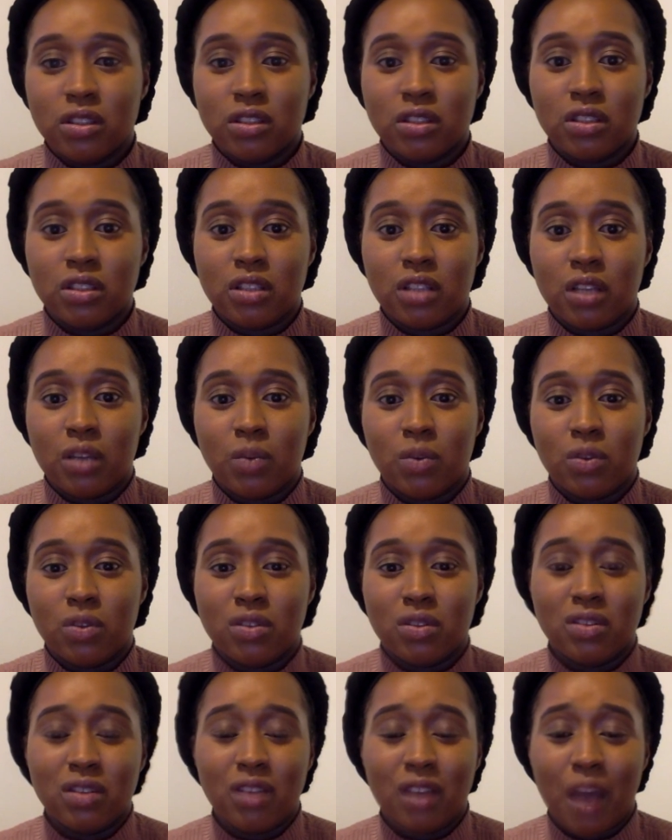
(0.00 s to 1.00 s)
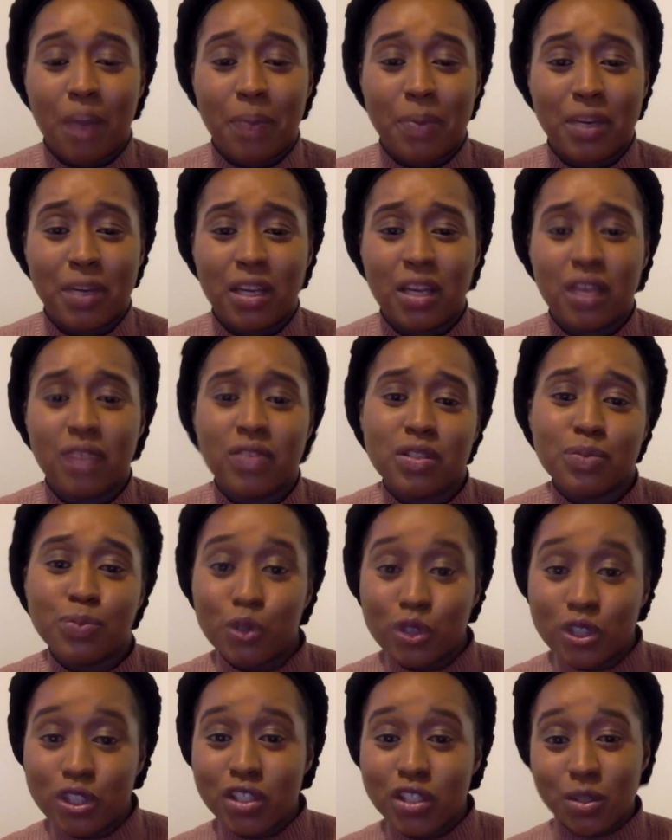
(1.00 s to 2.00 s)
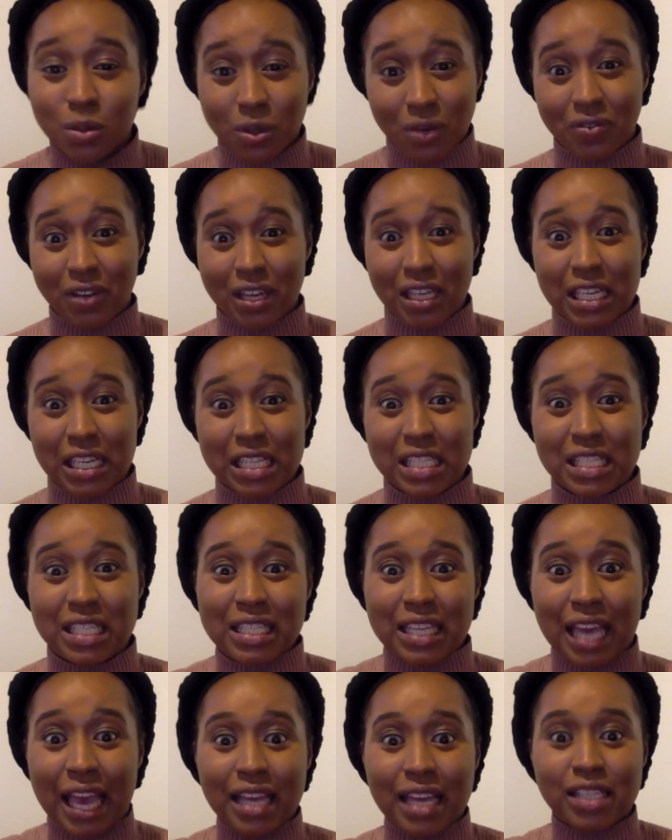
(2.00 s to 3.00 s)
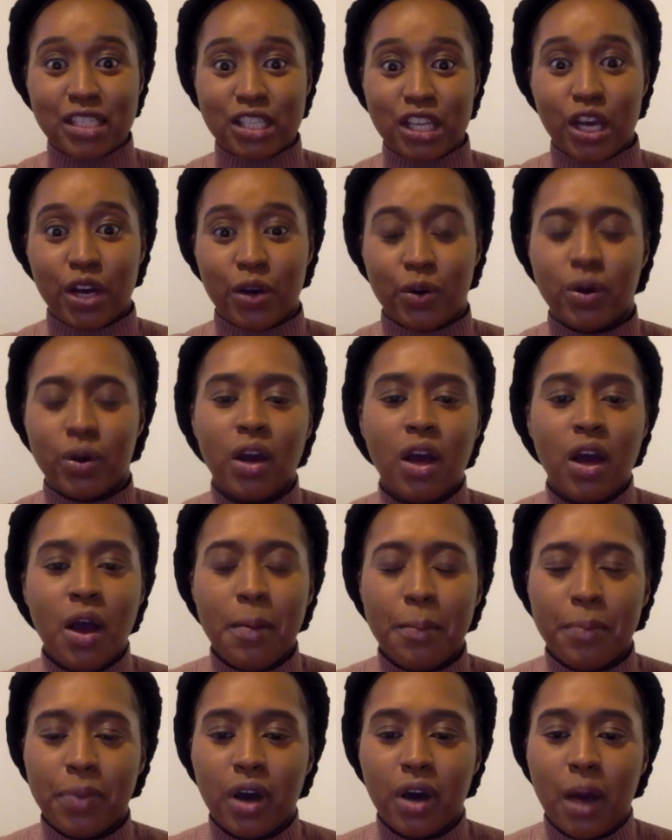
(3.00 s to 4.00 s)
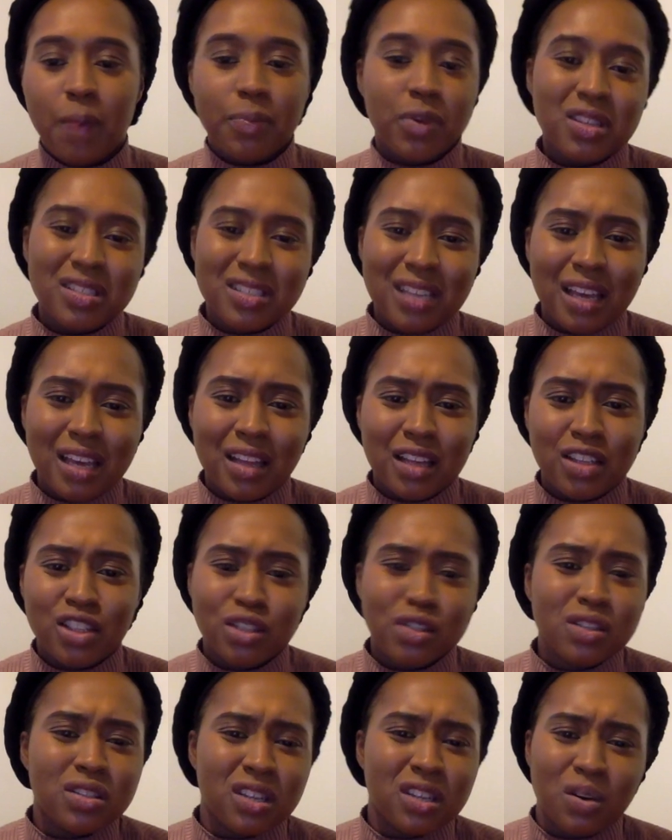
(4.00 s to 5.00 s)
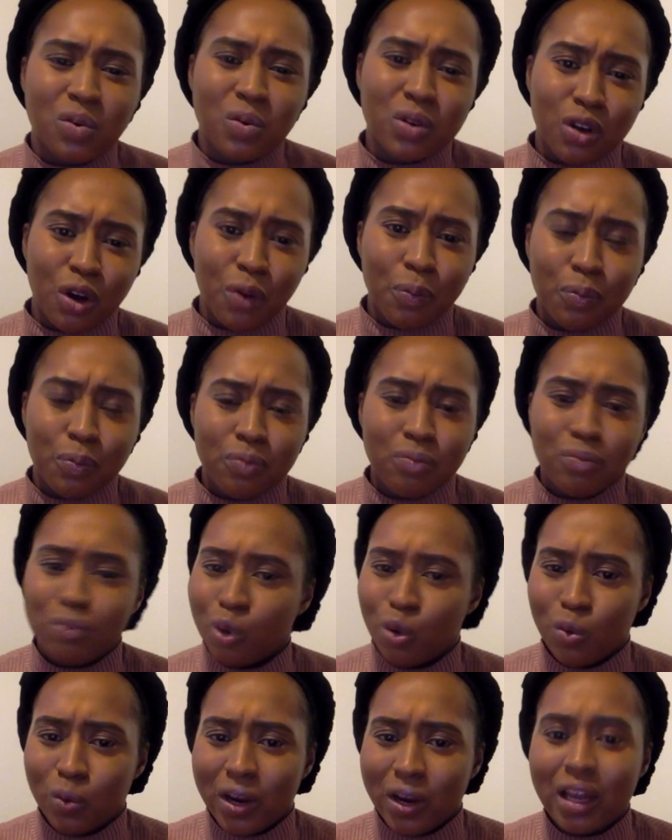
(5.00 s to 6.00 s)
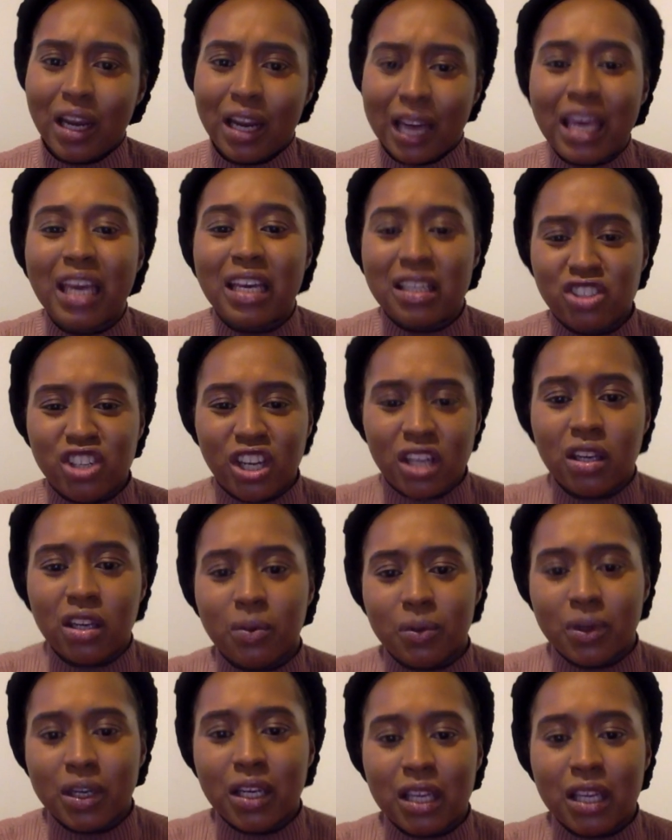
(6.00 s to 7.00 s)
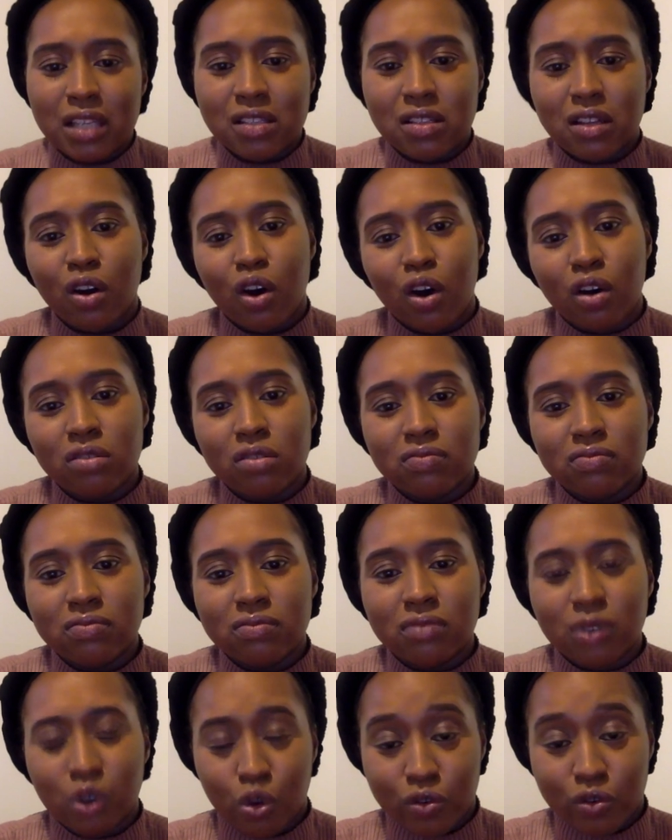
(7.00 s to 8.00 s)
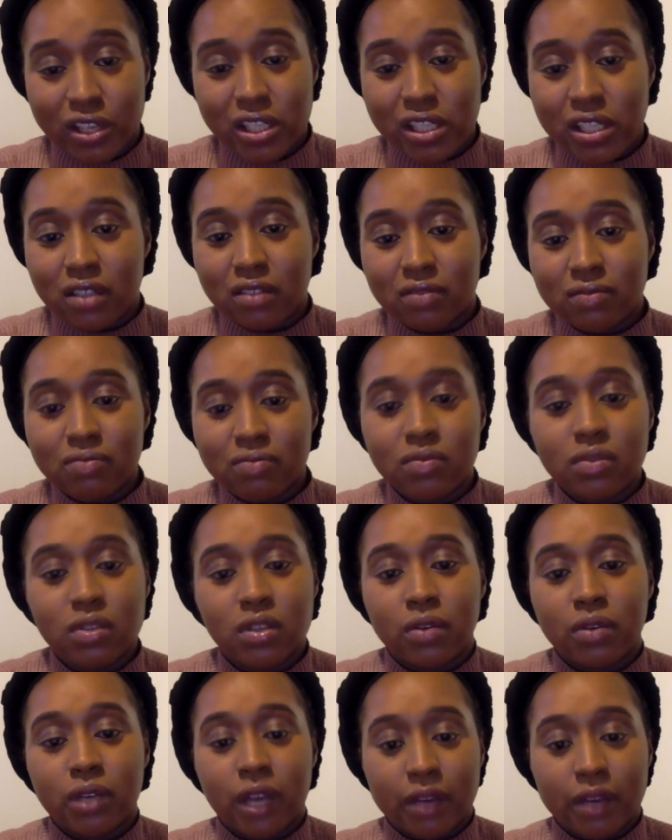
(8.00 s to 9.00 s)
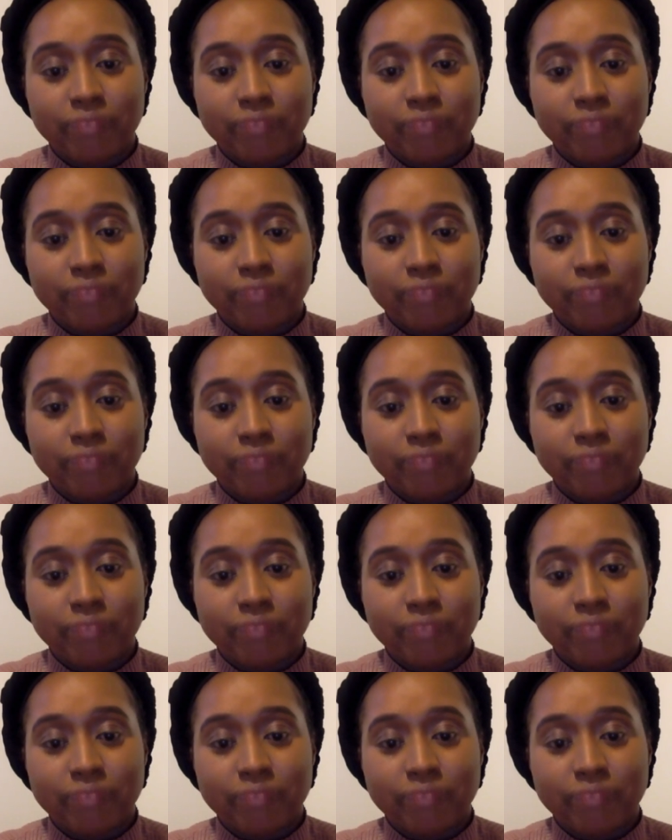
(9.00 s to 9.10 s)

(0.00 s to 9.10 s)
they would happily give us more to do if I did say so. But I'm not saying that just because I don't want no more work. Like, it genuinely is a lot already. So yeah.